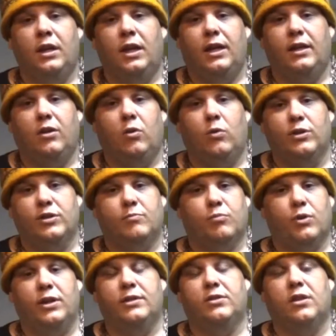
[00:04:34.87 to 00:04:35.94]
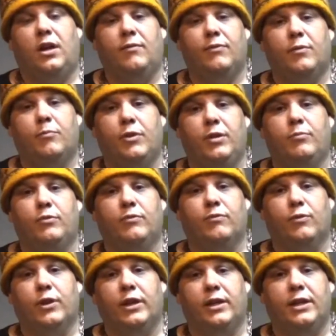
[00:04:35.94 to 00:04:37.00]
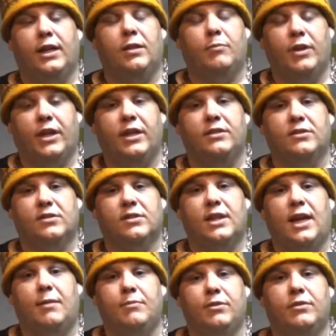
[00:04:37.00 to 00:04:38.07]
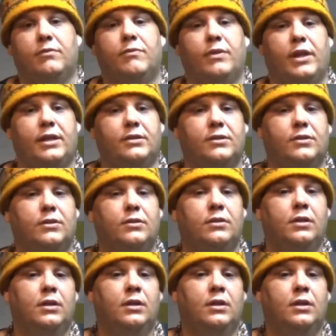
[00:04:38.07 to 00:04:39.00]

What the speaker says: It always preys off the people freaking out about getting stabbed in the face. So